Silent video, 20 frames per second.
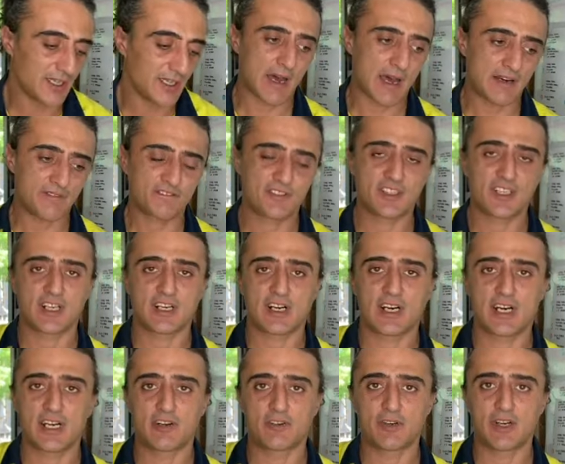After
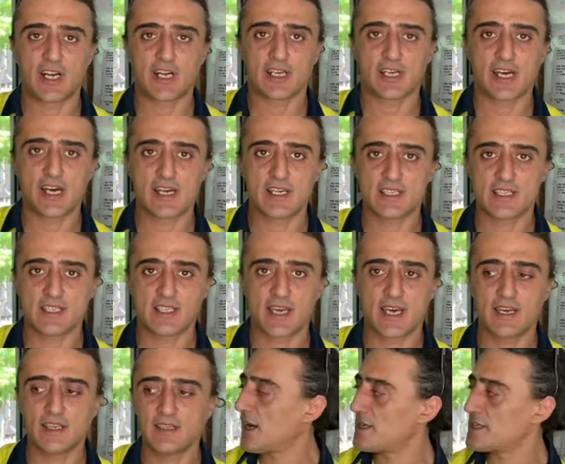I realized
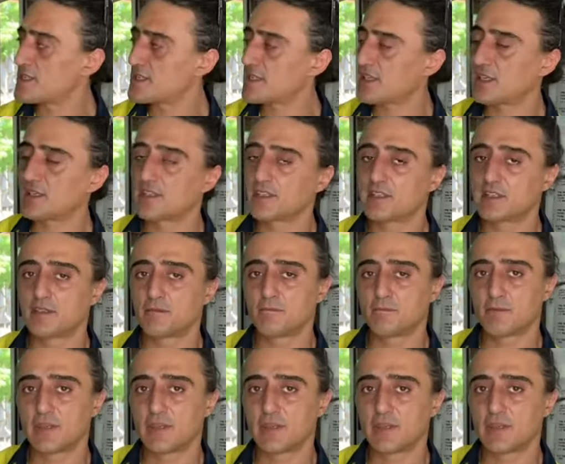that, I started in